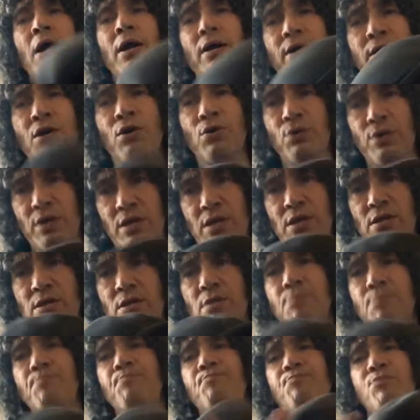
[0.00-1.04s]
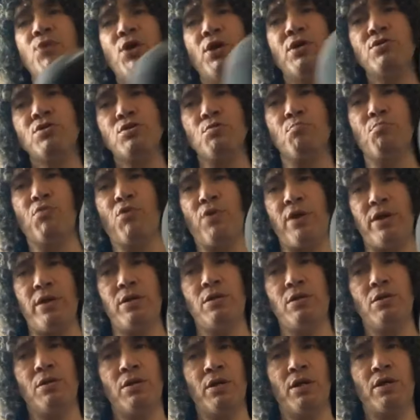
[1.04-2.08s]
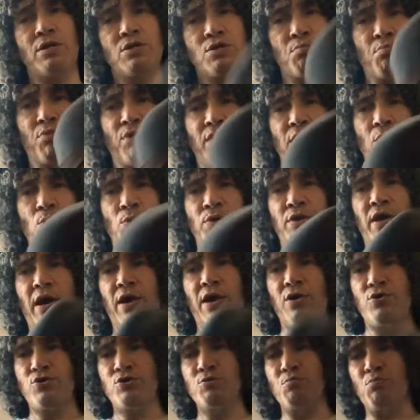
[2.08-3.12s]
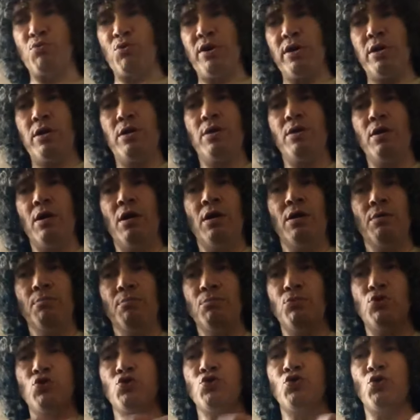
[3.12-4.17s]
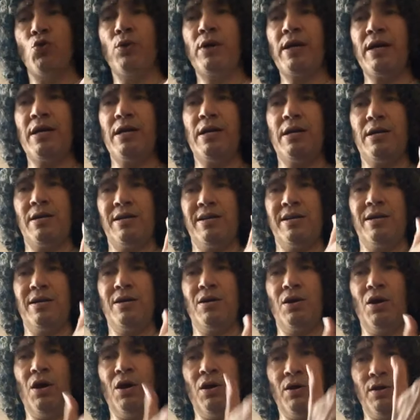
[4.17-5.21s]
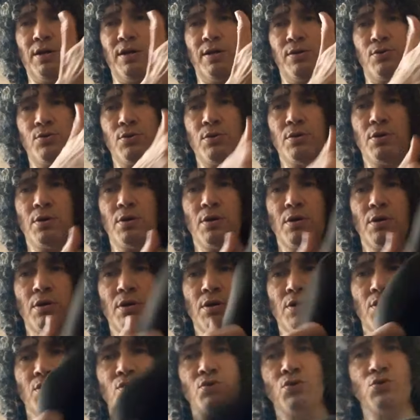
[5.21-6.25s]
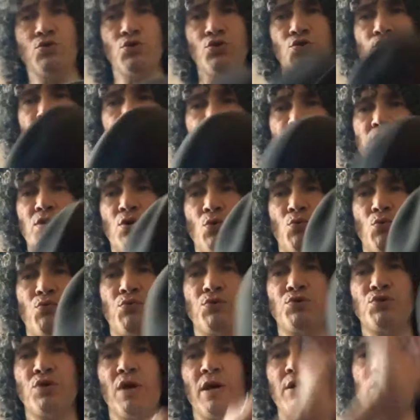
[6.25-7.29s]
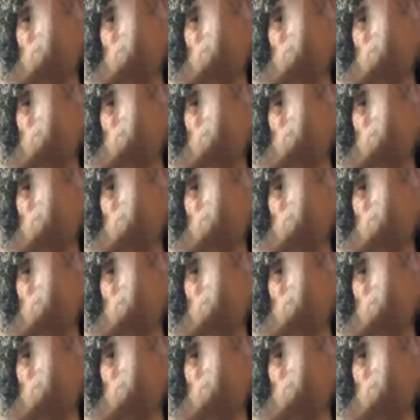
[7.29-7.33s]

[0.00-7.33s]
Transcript: you know. And then you could spray it. You could spray it with hairspray. Just don't get any on here, so just do the overside